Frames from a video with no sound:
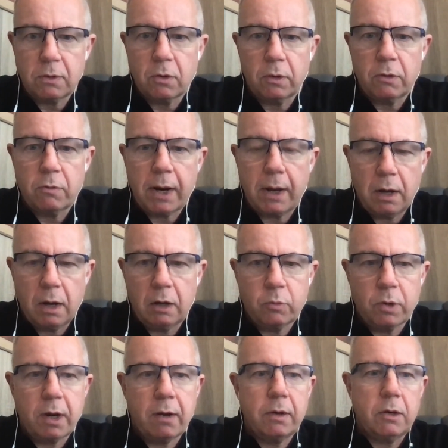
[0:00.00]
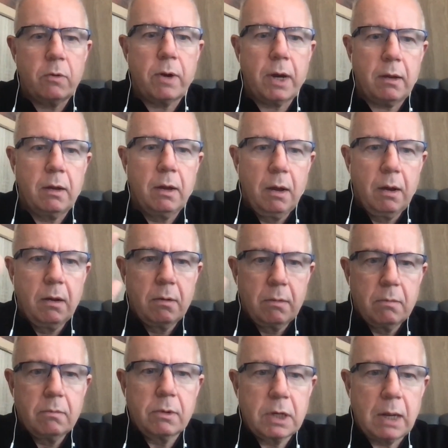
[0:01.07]
got the right hardware and the right
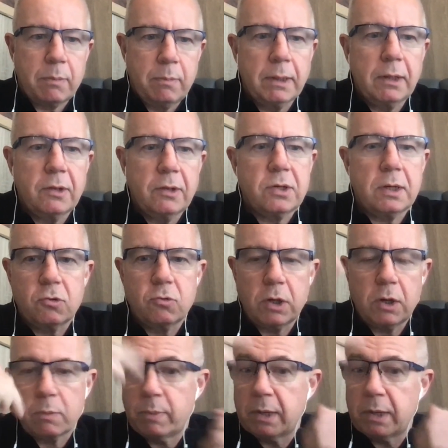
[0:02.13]
capability, you can